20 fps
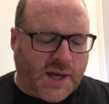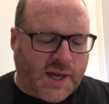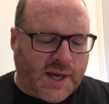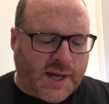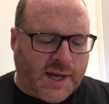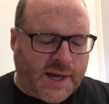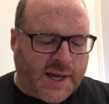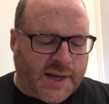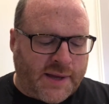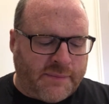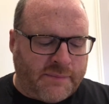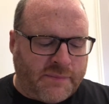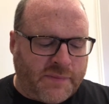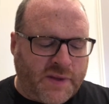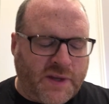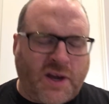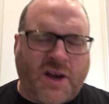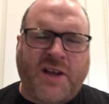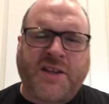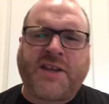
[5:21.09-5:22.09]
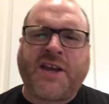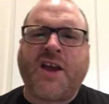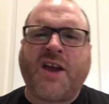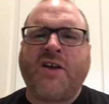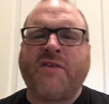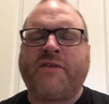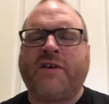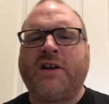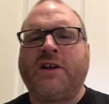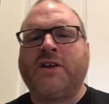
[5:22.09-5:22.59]
The idea
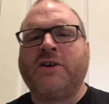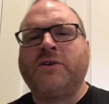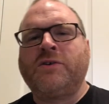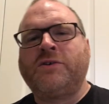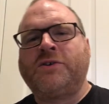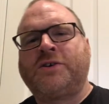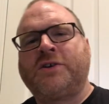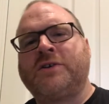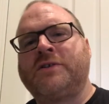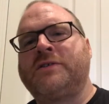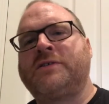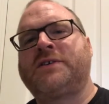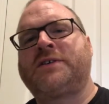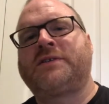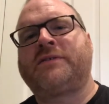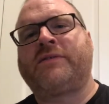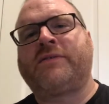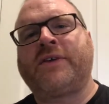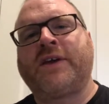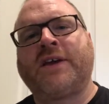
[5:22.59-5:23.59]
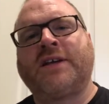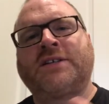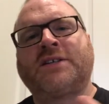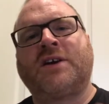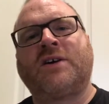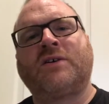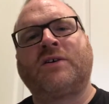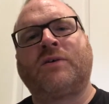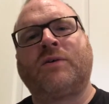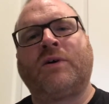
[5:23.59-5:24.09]
of illusions, things
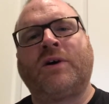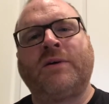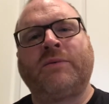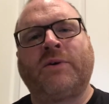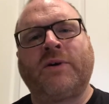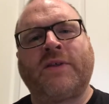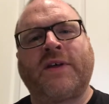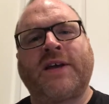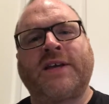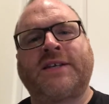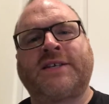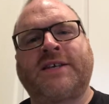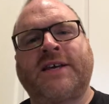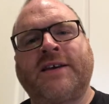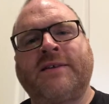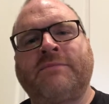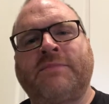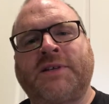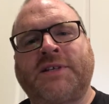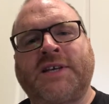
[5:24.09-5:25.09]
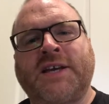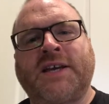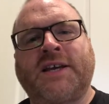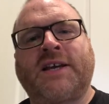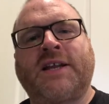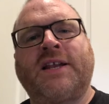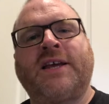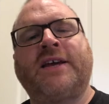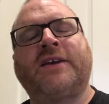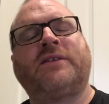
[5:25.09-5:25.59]
aren't quite what they seem,
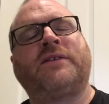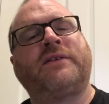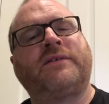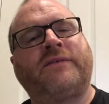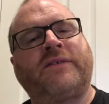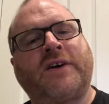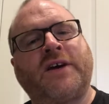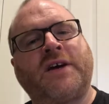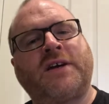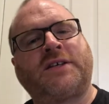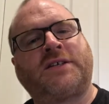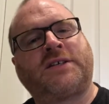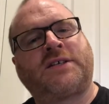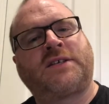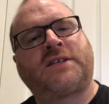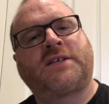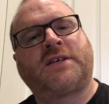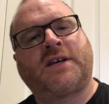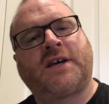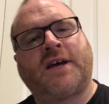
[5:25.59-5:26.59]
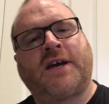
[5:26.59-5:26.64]
particularly in the first,